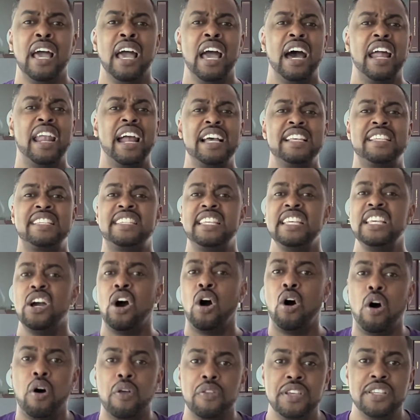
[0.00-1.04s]
and I see
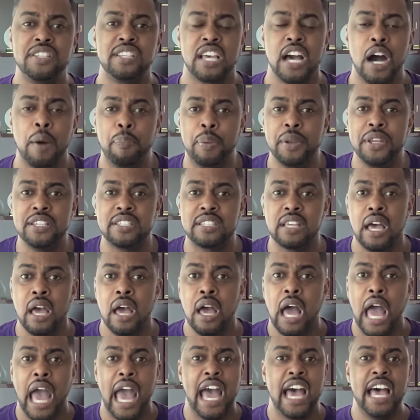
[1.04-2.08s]
all these companies
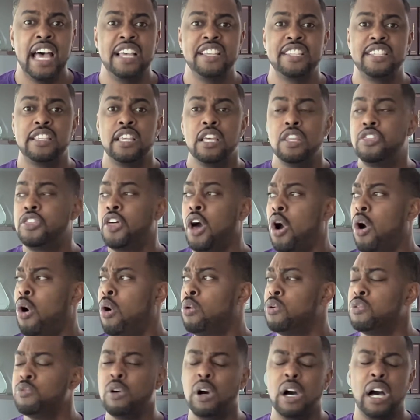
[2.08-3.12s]
as
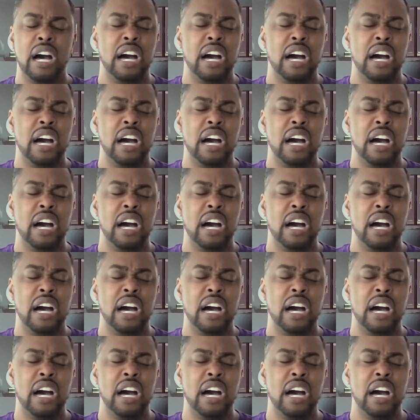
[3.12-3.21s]
though